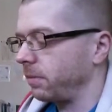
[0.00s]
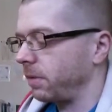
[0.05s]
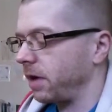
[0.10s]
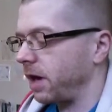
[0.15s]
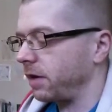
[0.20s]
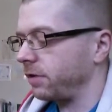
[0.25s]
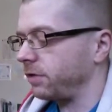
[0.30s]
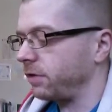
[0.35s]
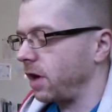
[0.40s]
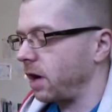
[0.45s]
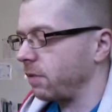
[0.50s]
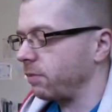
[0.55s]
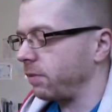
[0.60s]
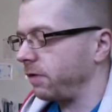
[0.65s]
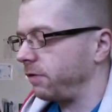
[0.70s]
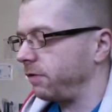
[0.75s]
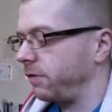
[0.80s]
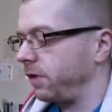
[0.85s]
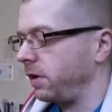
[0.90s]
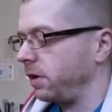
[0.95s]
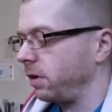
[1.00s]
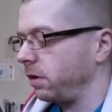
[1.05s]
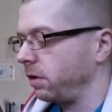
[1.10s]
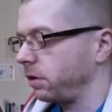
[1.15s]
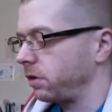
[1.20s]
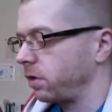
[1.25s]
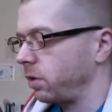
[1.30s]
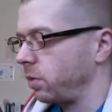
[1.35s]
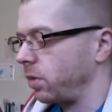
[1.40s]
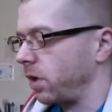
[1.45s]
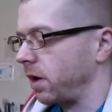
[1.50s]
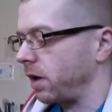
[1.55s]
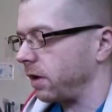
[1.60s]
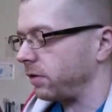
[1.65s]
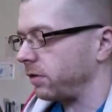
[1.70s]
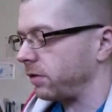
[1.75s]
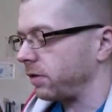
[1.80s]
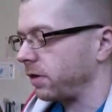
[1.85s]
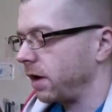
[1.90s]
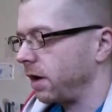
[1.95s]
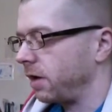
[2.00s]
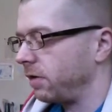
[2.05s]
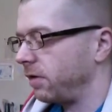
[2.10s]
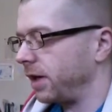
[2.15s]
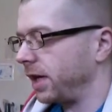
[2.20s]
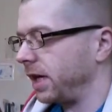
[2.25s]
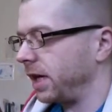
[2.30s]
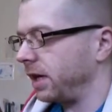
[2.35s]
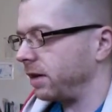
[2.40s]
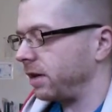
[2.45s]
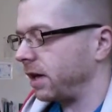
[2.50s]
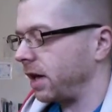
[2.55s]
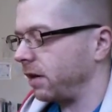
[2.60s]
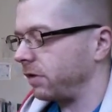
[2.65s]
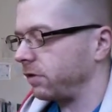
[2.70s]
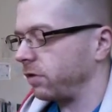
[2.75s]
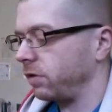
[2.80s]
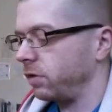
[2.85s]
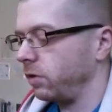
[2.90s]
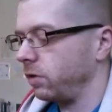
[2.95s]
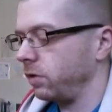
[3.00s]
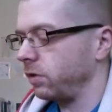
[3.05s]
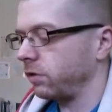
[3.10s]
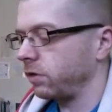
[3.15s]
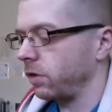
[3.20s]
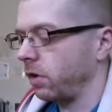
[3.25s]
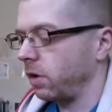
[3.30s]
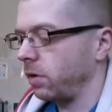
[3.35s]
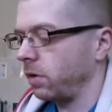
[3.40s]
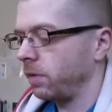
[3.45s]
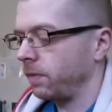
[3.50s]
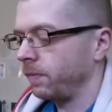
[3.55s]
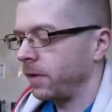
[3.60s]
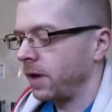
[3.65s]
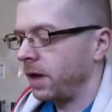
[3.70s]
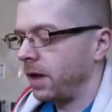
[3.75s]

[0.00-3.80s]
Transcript: has not revealed to us that he intends to do so.